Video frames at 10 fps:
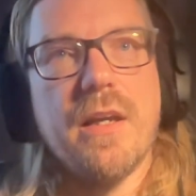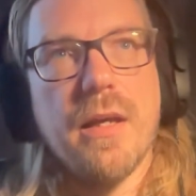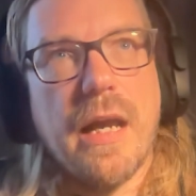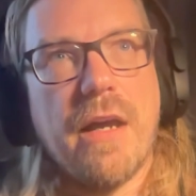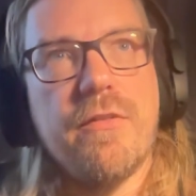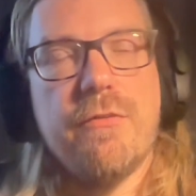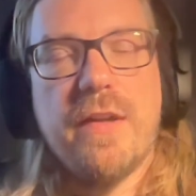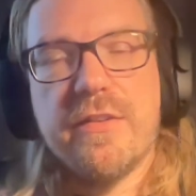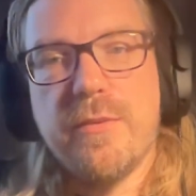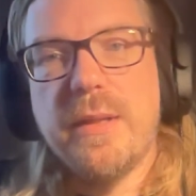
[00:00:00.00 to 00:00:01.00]
have the
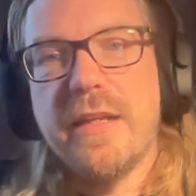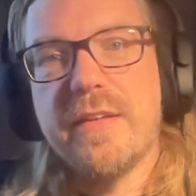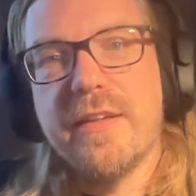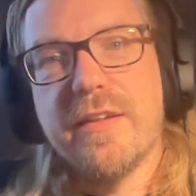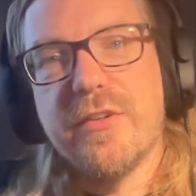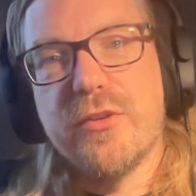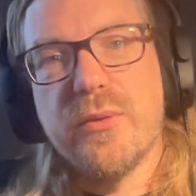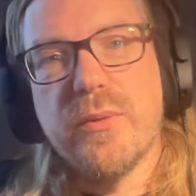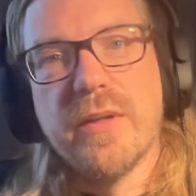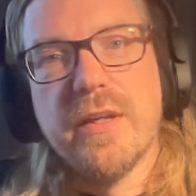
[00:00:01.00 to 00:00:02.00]
flexibility to